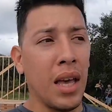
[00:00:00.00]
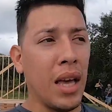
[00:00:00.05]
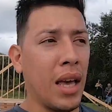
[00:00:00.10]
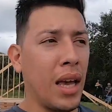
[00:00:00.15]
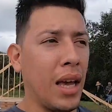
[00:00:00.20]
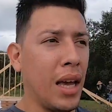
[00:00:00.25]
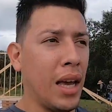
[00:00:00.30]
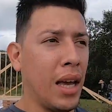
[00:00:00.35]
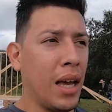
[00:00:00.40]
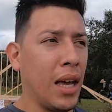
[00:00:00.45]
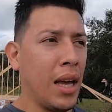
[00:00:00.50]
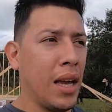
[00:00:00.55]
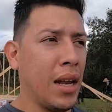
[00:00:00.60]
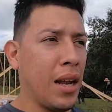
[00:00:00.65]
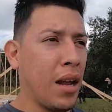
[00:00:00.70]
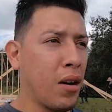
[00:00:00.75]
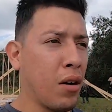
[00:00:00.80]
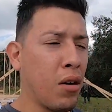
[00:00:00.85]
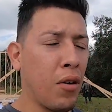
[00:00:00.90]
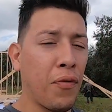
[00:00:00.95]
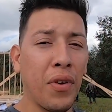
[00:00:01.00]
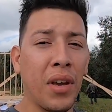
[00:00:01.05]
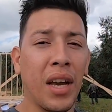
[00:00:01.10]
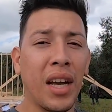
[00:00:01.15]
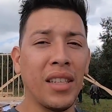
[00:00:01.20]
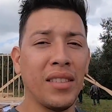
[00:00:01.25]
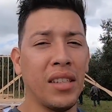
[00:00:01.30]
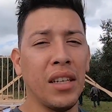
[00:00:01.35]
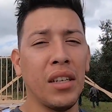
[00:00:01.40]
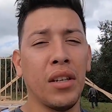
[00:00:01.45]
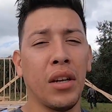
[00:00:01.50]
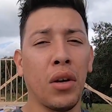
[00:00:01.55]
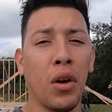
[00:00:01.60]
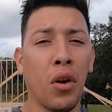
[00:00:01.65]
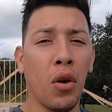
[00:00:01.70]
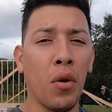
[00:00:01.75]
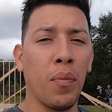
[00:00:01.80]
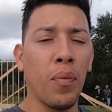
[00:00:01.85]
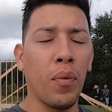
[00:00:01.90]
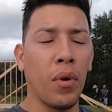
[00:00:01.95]
And I don't know if you guys see in the
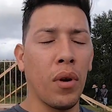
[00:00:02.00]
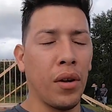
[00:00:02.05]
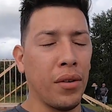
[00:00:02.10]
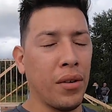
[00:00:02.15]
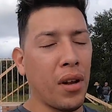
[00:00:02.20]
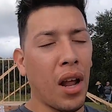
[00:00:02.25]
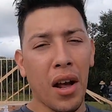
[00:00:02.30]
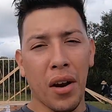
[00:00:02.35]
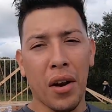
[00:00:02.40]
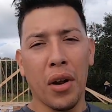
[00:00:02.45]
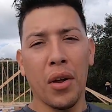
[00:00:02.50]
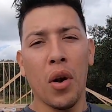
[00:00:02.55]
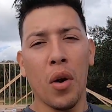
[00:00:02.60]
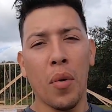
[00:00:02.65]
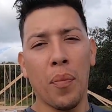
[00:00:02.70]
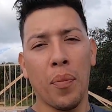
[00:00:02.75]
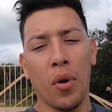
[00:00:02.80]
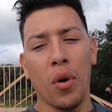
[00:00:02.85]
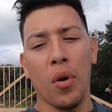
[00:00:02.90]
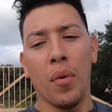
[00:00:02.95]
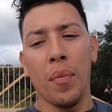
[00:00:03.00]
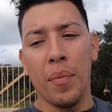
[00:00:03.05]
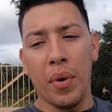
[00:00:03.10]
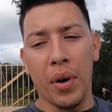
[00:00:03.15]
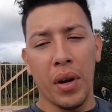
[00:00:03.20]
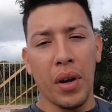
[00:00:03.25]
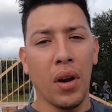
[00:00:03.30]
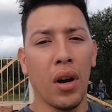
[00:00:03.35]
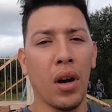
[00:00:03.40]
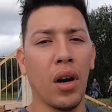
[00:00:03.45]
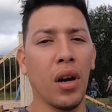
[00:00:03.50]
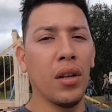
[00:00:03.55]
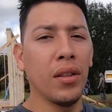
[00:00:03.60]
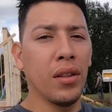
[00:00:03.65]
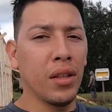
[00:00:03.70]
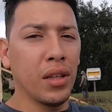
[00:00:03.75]
GoPro, not on the GoPro, but on